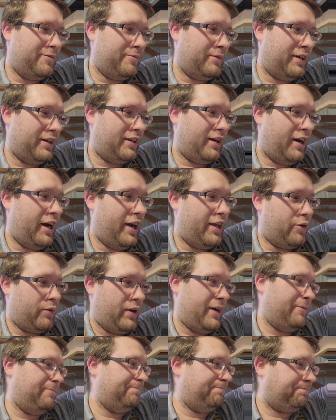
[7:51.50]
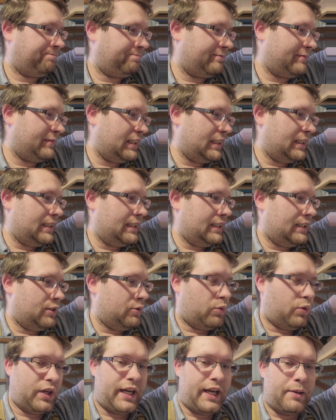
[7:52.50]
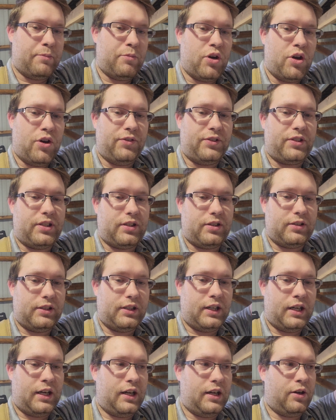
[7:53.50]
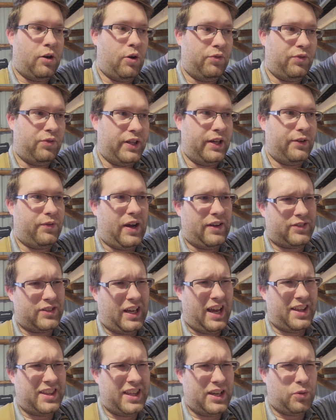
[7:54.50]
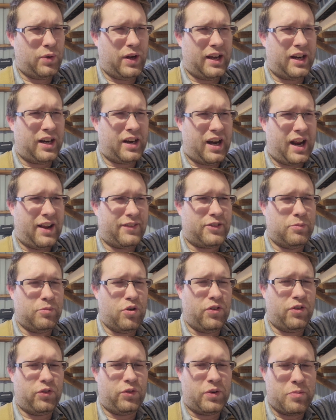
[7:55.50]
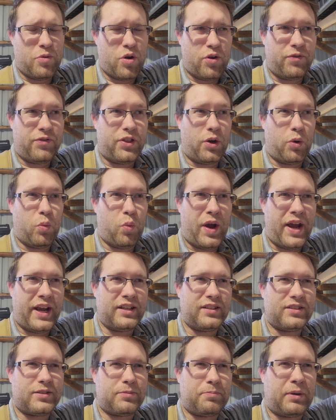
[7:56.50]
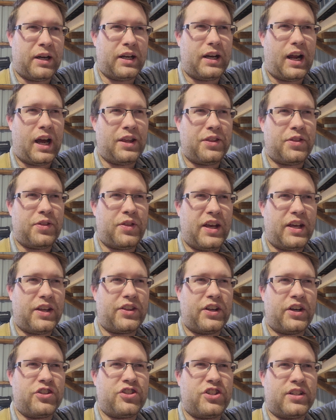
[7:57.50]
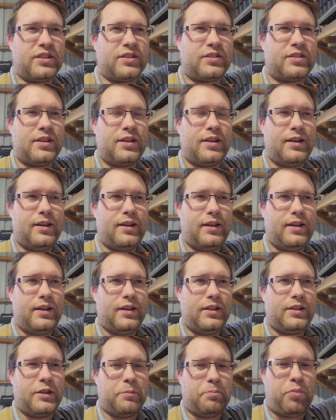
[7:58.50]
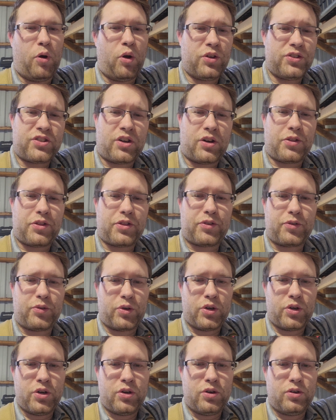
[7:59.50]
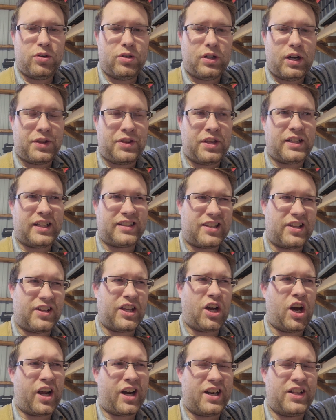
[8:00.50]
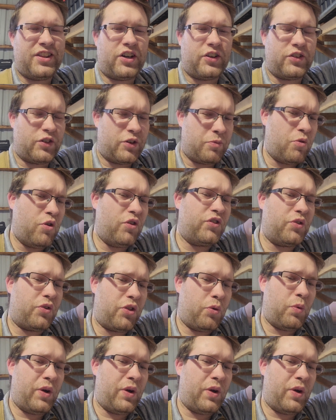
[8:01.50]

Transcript: But either way, we'll get it moved. Hopefully, if we have to, I think we're gonna have to remove the wings, but I think they're just, the bolts are through. I think that's how they got it in there. Is removed the